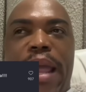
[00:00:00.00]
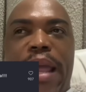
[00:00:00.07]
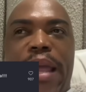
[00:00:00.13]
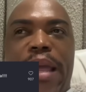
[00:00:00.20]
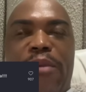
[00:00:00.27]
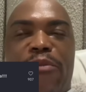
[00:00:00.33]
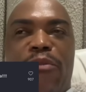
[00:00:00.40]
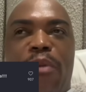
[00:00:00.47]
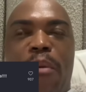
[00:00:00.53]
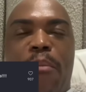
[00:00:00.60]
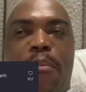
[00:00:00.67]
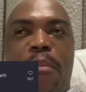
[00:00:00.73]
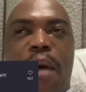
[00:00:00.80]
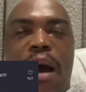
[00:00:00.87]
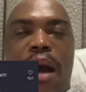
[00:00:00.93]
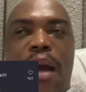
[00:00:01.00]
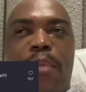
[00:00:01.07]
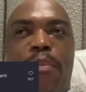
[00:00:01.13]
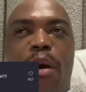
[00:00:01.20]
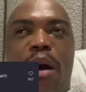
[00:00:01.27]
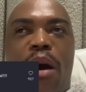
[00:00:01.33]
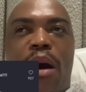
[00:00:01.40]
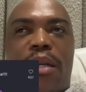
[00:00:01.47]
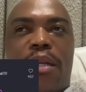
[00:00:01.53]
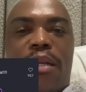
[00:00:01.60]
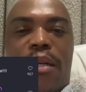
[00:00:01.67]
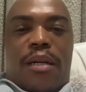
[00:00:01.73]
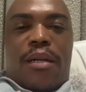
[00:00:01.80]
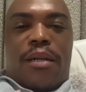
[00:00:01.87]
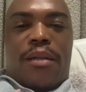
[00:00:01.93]
If my
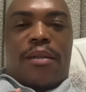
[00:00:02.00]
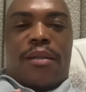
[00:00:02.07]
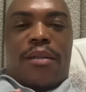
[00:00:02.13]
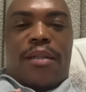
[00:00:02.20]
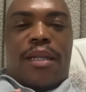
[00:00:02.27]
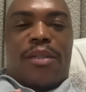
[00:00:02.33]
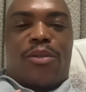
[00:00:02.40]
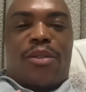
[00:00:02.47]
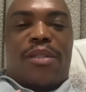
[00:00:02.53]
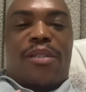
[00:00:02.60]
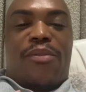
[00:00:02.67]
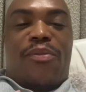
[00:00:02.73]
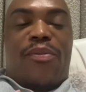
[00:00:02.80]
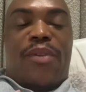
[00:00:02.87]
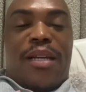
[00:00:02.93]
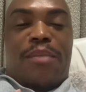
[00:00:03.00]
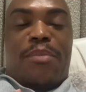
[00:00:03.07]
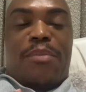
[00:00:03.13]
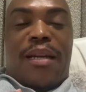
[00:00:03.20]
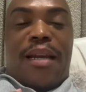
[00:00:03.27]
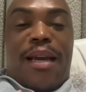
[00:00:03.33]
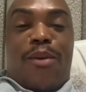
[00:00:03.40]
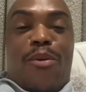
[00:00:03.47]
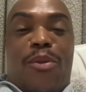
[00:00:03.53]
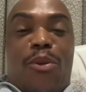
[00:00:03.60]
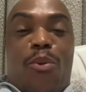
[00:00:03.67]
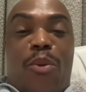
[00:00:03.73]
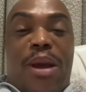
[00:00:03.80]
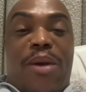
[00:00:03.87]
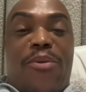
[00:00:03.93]
partner does not defend me like the
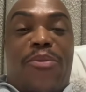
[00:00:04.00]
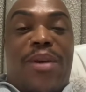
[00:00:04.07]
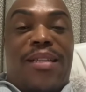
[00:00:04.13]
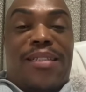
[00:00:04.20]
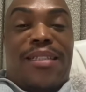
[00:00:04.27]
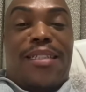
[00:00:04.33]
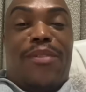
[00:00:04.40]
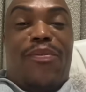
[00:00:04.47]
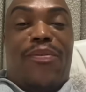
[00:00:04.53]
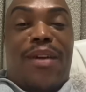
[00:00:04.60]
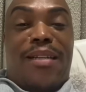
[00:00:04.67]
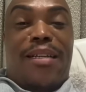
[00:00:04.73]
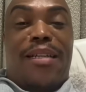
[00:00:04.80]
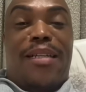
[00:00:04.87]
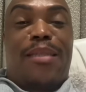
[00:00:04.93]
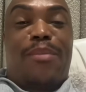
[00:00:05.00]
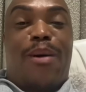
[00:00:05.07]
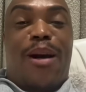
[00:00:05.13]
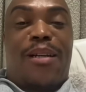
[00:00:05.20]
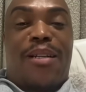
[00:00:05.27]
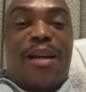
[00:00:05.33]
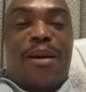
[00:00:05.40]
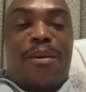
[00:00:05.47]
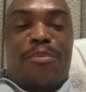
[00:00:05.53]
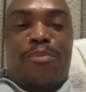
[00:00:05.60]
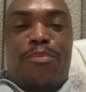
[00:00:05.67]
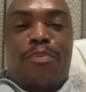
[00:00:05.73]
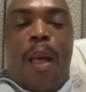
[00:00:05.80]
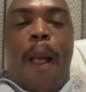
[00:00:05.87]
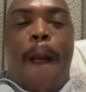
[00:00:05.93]
way Reason defended his partner,
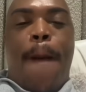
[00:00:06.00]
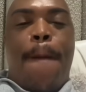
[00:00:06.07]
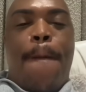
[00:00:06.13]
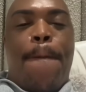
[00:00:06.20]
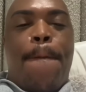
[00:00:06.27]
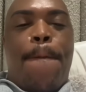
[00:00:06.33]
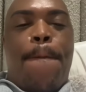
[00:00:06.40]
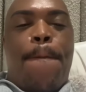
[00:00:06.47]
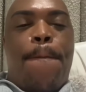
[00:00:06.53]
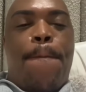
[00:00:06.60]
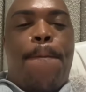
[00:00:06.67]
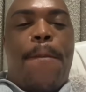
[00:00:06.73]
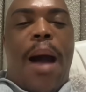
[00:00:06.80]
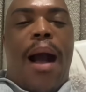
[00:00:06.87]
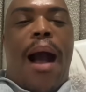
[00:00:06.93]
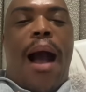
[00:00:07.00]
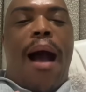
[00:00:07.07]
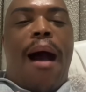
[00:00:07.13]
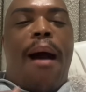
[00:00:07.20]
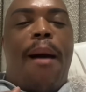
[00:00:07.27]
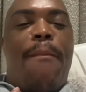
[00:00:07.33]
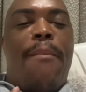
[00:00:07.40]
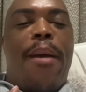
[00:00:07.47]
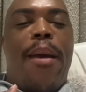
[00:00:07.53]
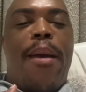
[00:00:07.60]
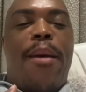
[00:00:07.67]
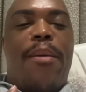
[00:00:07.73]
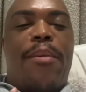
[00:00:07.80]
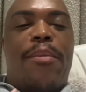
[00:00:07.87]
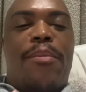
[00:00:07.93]
Magahambe.
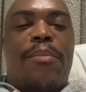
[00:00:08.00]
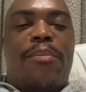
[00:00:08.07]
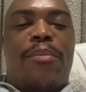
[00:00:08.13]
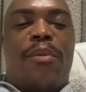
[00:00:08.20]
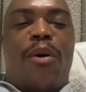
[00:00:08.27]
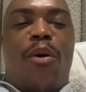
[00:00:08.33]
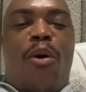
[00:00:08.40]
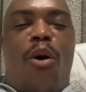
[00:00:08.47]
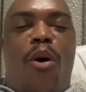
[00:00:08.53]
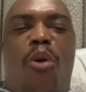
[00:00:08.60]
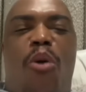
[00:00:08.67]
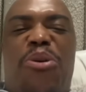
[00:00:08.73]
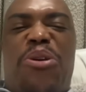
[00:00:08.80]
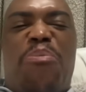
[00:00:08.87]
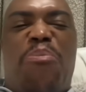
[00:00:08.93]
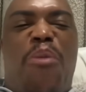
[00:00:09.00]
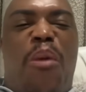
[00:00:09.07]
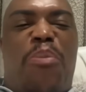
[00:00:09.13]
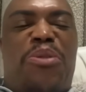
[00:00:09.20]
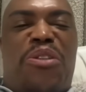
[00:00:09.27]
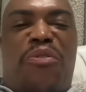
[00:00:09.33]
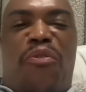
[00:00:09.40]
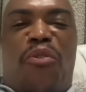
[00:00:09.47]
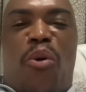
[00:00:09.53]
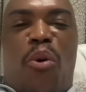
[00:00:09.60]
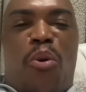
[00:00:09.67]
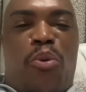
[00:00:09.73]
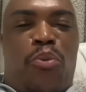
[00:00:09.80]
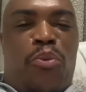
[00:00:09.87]
Oh, he mopped the floor.